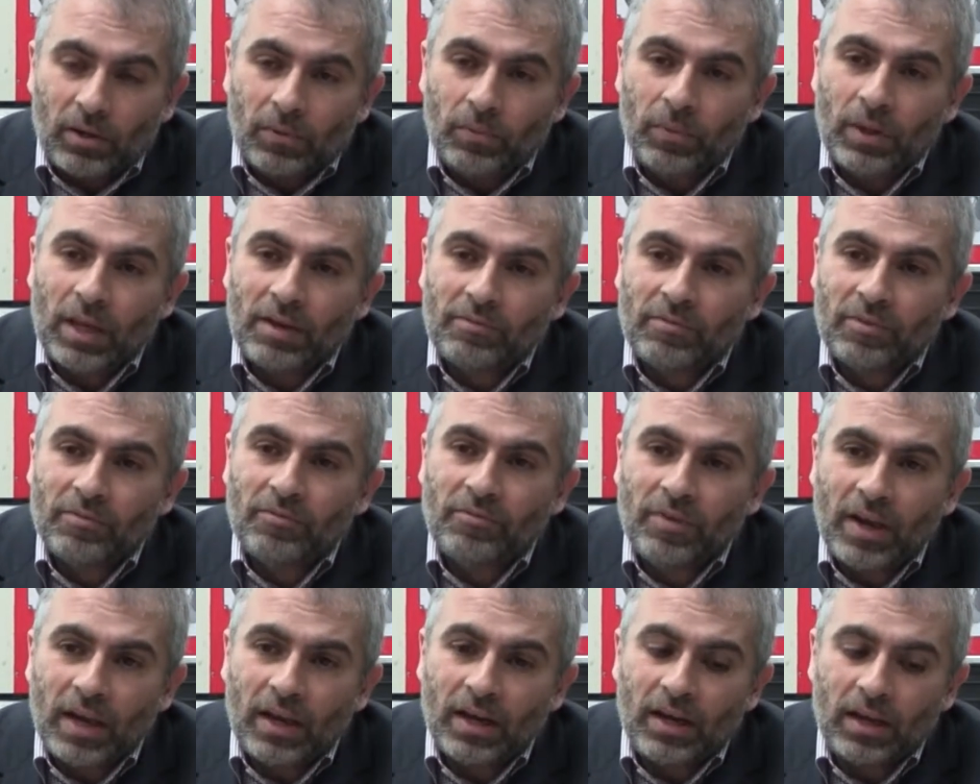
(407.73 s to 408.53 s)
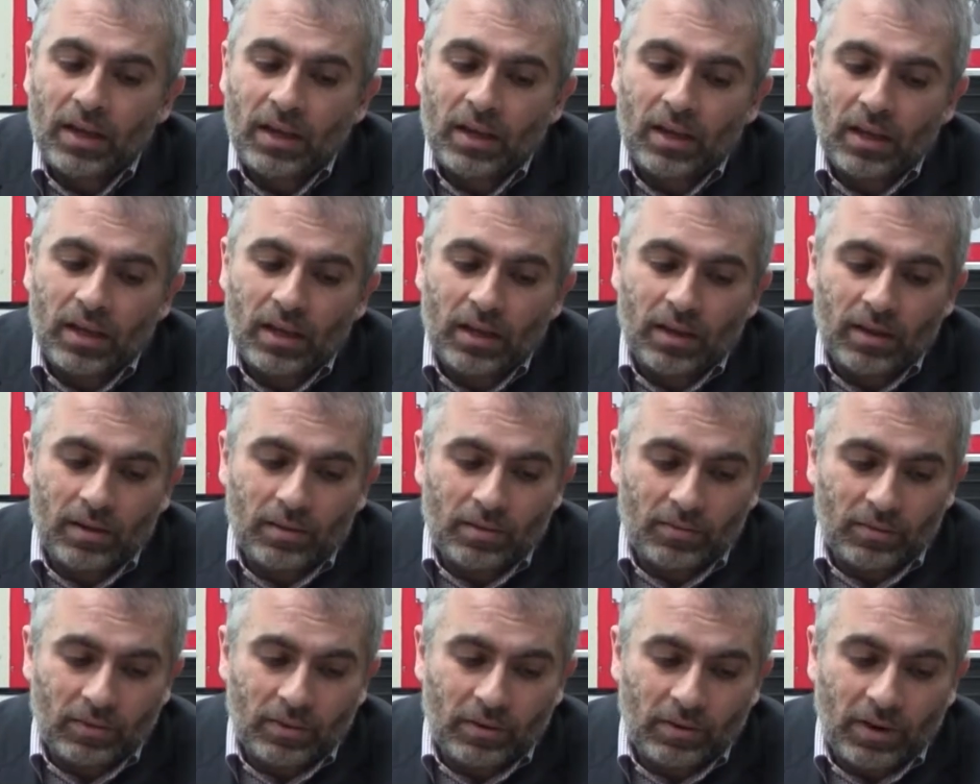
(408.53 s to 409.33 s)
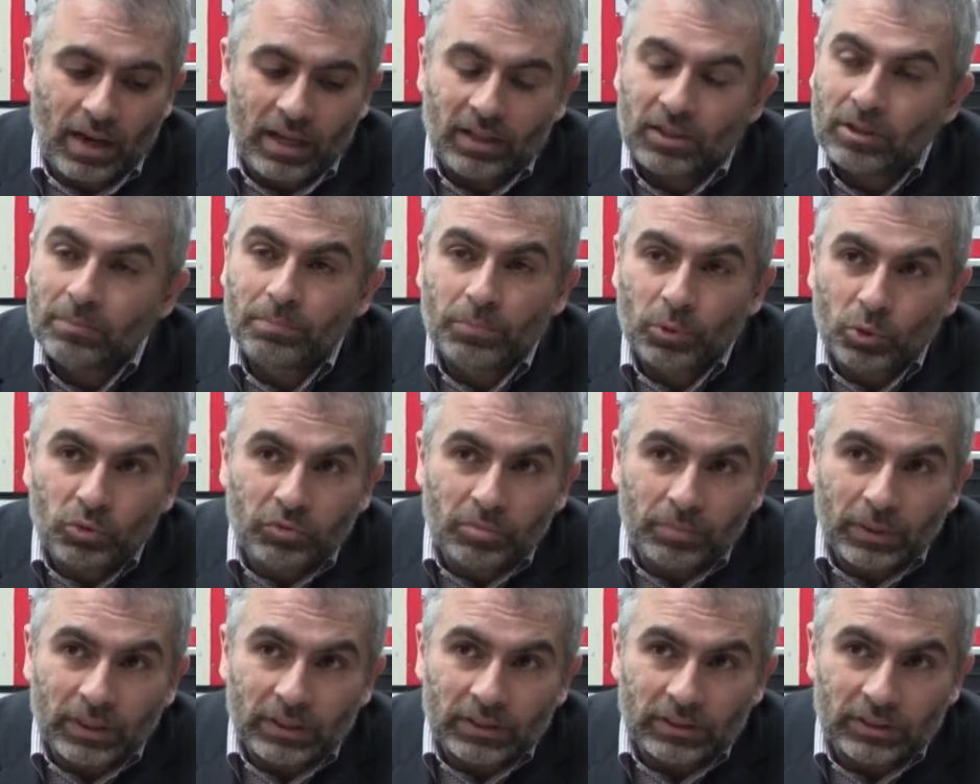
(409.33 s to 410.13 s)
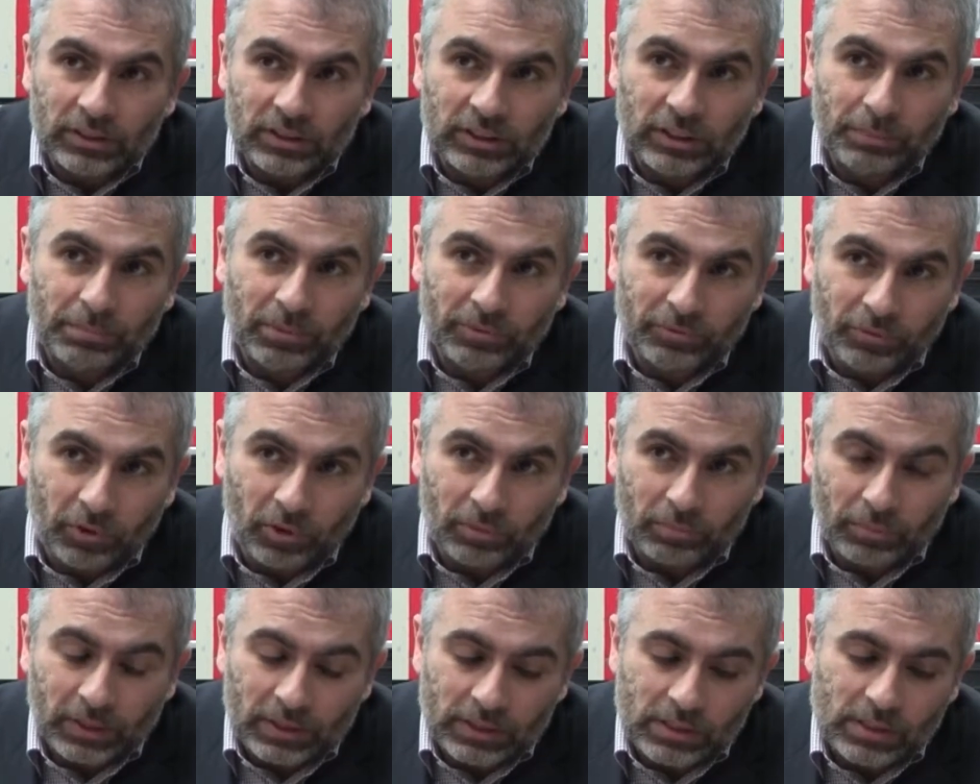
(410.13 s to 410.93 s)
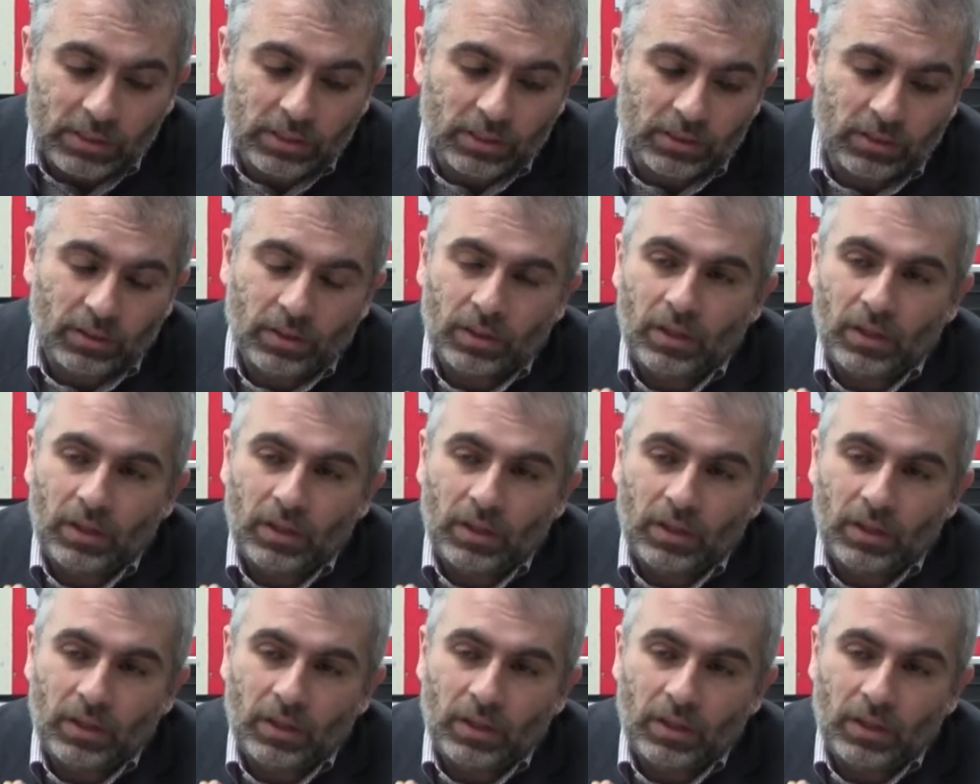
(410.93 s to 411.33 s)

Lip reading: We have a very great improvement in the performance,